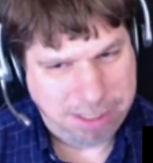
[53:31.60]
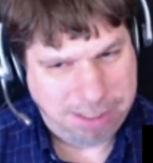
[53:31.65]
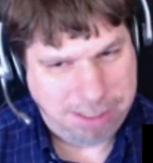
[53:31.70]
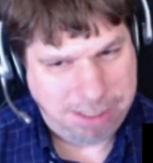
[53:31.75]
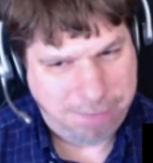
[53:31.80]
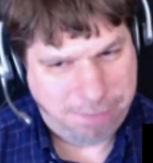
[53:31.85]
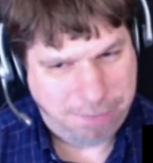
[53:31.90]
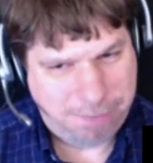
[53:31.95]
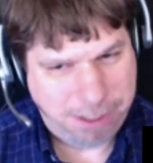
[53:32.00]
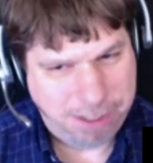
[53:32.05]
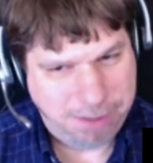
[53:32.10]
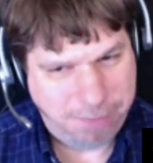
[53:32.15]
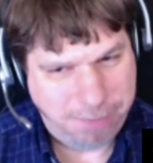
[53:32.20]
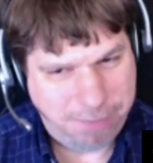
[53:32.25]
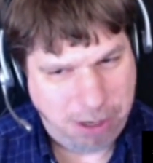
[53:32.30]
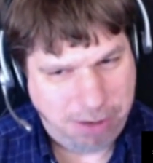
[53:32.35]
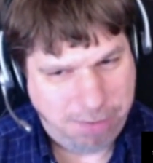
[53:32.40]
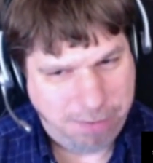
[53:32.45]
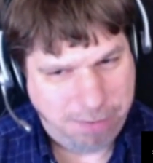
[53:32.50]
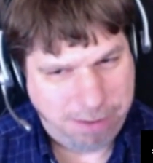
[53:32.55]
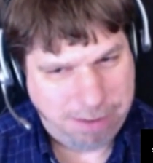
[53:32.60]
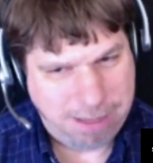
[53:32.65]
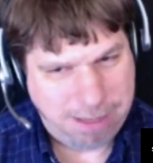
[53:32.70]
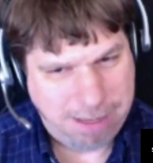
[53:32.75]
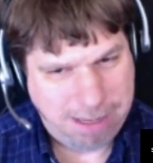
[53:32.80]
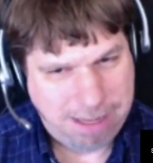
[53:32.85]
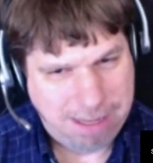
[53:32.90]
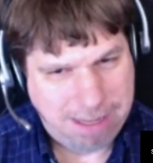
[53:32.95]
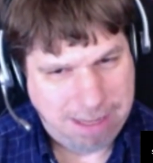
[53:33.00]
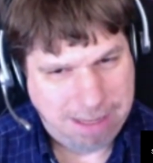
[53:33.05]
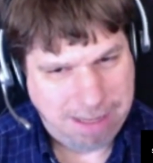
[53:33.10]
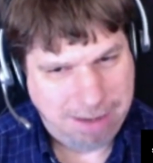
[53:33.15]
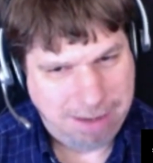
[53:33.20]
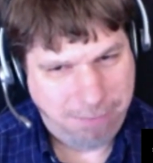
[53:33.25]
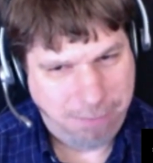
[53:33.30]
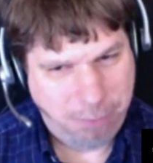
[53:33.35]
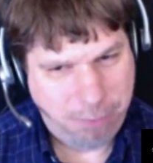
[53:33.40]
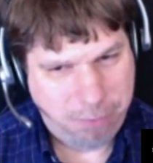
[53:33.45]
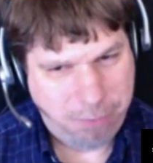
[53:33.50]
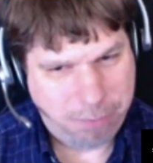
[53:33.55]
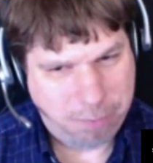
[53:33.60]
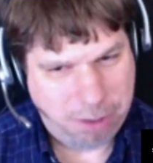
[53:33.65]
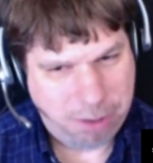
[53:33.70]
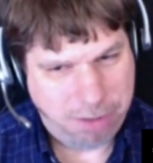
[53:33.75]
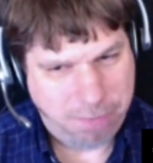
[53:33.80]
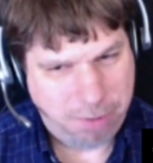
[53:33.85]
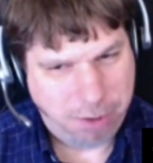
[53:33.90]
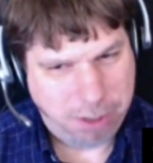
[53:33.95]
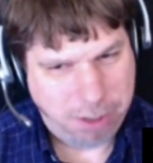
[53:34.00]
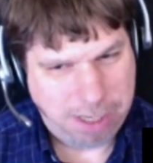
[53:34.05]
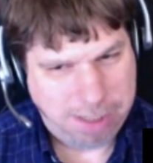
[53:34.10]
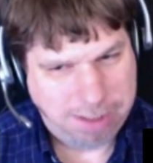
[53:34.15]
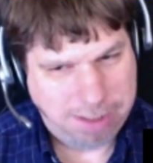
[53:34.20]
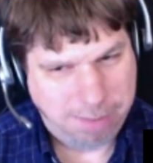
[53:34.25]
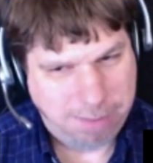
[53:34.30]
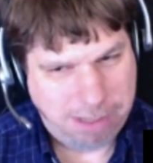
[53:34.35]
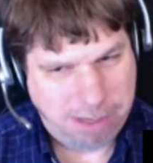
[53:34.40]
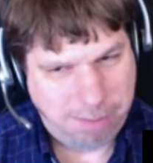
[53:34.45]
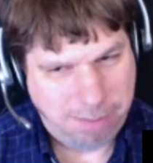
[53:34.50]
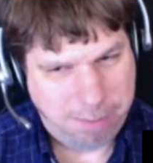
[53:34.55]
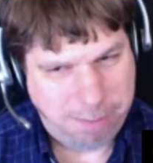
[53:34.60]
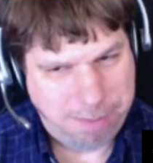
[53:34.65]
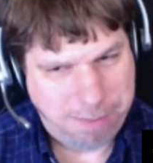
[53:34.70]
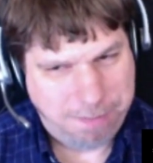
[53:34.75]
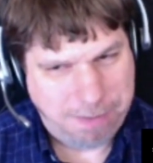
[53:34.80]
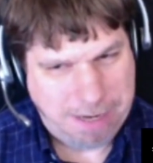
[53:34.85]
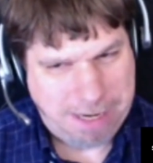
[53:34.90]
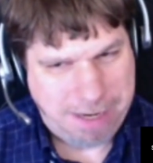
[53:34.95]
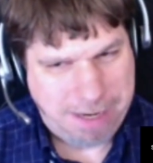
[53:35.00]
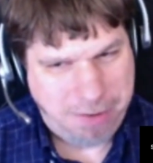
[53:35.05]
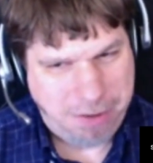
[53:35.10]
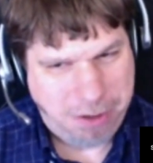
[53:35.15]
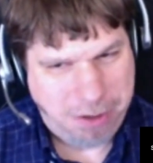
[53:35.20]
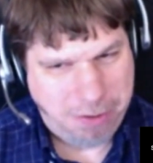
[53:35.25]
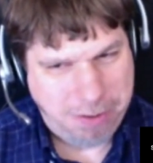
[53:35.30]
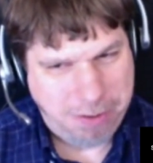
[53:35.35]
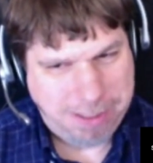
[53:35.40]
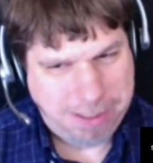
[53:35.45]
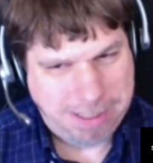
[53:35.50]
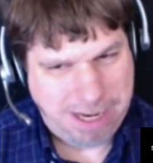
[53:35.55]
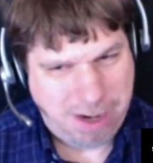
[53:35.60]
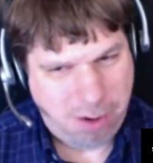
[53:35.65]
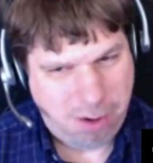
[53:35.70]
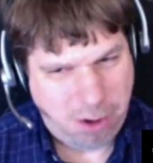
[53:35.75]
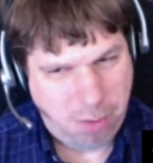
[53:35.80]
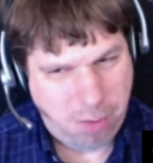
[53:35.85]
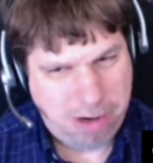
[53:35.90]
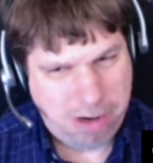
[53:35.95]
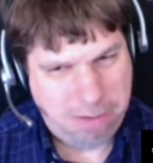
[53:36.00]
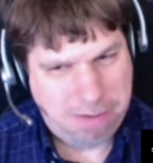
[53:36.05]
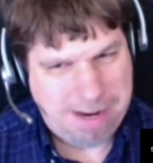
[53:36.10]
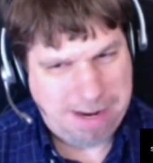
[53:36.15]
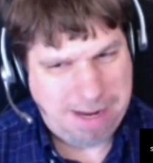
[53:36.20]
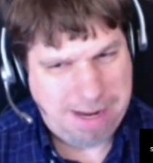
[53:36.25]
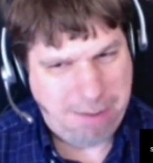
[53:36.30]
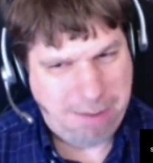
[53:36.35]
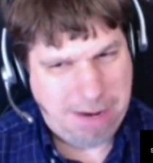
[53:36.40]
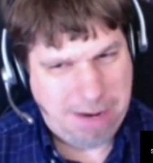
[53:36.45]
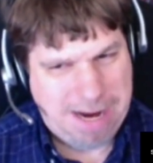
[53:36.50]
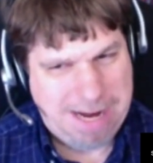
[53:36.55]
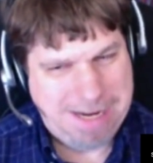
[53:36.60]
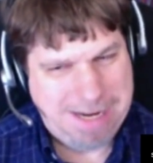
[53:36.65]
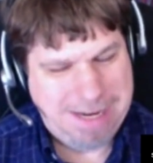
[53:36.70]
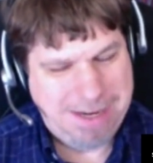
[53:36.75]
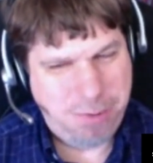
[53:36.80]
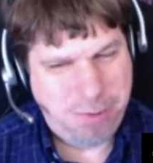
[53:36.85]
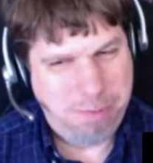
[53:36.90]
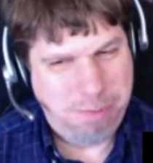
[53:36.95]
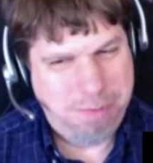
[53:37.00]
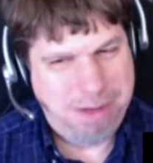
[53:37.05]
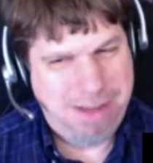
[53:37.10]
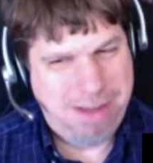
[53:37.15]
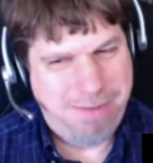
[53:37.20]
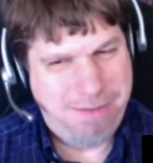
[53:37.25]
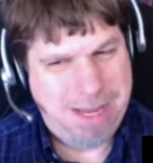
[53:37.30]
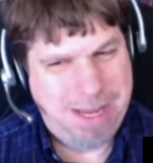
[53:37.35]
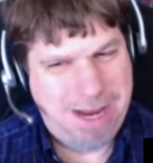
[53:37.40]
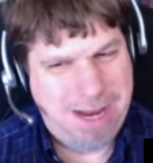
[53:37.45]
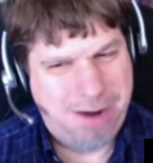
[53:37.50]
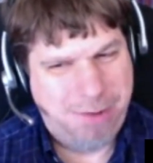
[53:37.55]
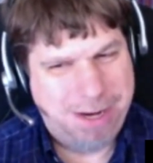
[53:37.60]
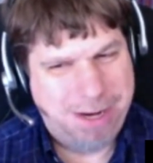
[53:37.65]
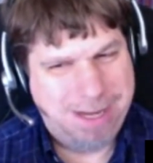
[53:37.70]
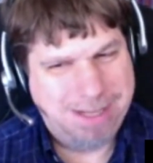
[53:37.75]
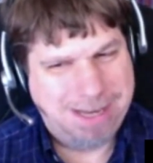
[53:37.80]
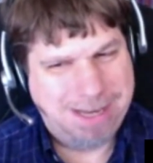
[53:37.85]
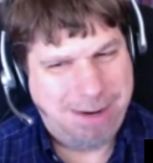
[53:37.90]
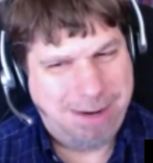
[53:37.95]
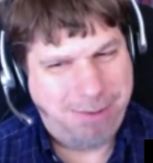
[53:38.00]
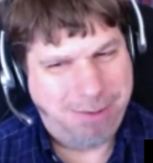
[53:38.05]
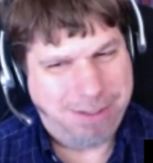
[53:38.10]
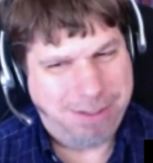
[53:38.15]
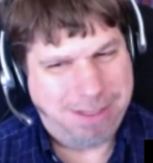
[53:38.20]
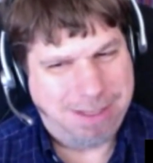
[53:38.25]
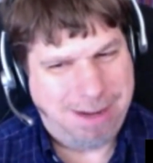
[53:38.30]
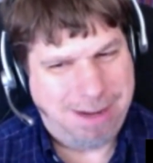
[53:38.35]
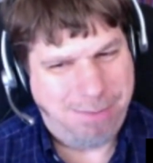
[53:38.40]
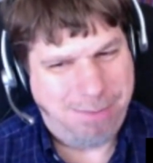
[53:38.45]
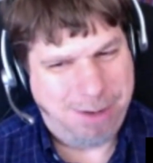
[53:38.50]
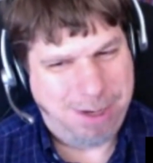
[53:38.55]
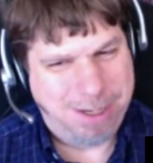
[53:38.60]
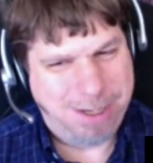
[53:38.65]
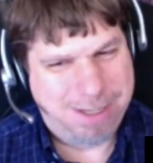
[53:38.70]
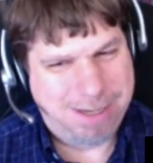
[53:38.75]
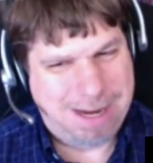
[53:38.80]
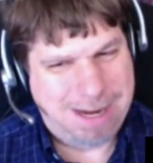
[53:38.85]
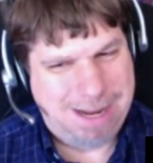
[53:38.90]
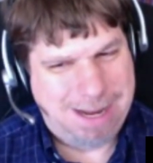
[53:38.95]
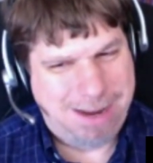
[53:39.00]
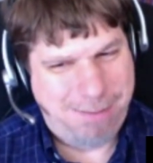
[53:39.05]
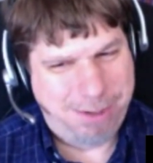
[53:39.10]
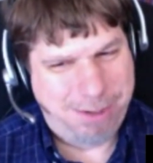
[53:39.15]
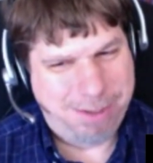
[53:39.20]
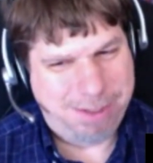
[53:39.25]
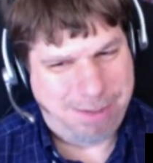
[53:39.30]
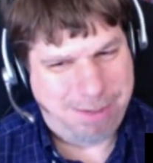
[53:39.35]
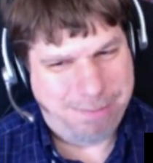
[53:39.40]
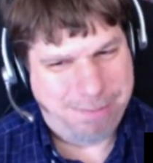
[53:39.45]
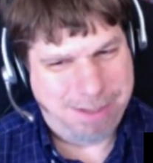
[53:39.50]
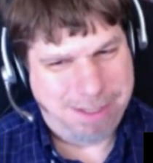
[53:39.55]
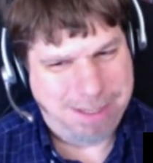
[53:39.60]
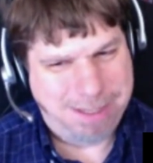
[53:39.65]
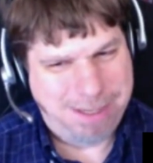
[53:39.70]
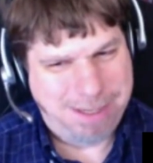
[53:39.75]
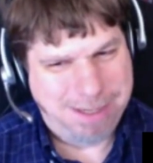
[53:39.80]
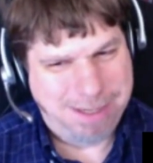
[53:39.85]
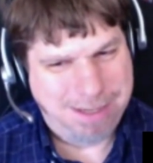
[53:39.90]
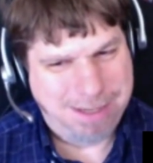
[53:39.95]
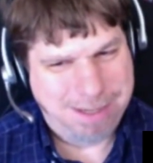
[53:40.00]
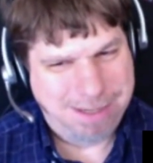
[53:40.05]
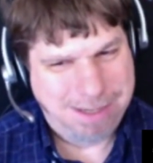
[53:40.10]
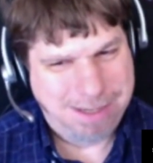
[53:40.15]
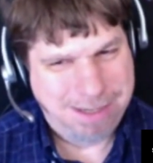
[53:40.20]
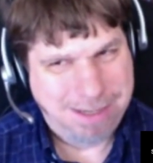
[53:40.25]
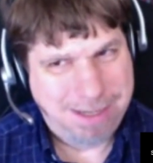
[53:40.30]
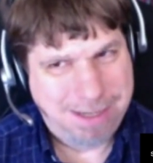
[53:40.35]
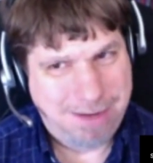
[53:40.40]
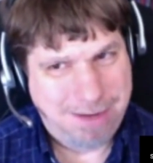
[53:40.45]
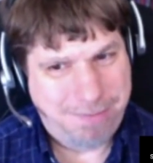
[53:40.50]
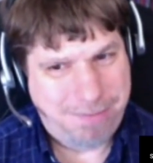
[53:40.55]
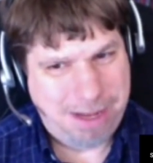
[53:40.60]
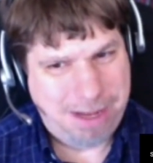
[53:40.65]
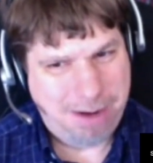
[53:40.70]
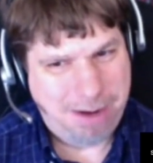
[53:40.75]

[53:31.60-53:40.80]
different, if you have like if it was part of your concept, that would be fine. You could always say, "Oh, I ran into him leaving Harriet's house that one time," or something. If